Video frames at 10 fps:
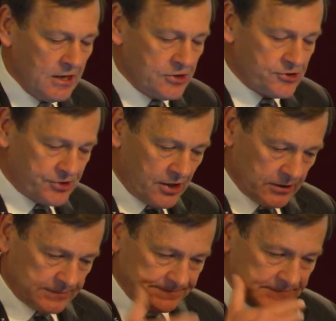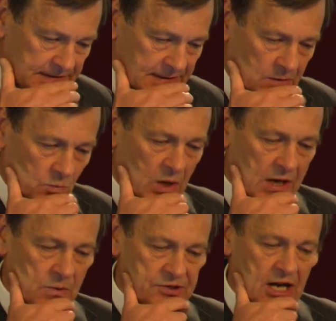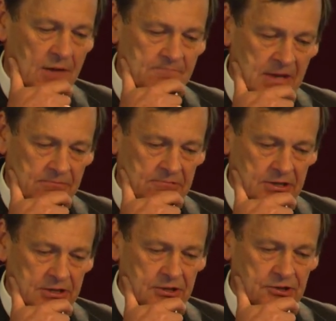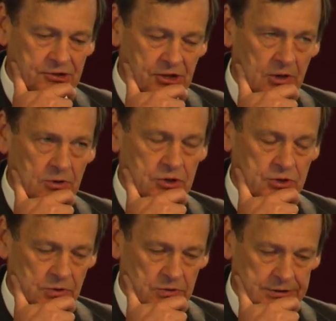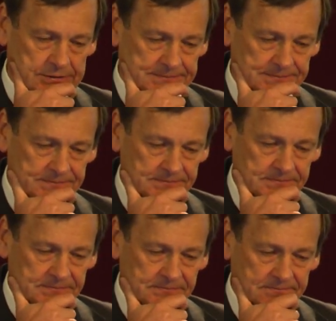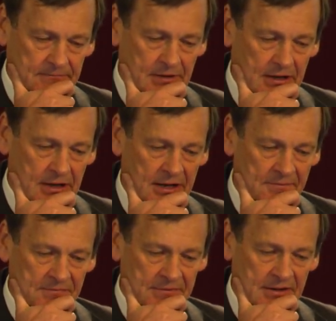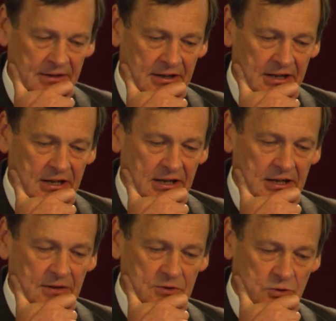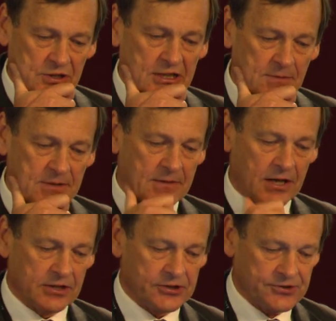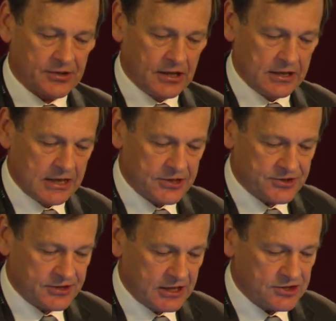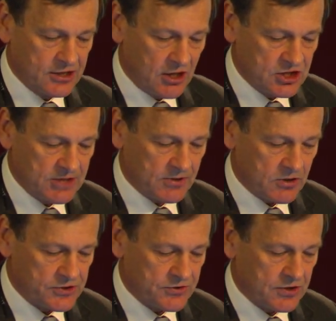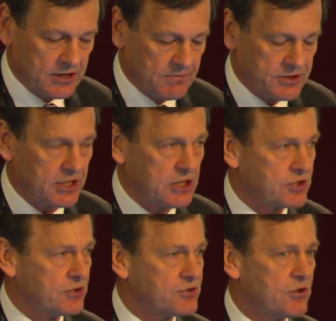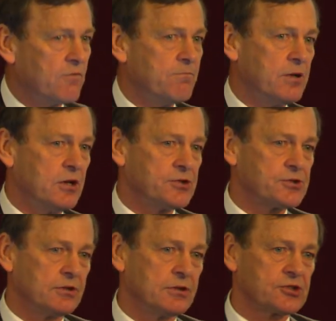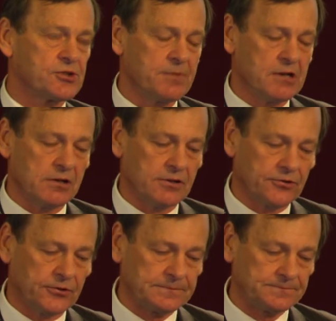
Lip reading: So, why was our memory so short? We talked a little bit about this yesterday. It's largely because of the limitations of personal experience.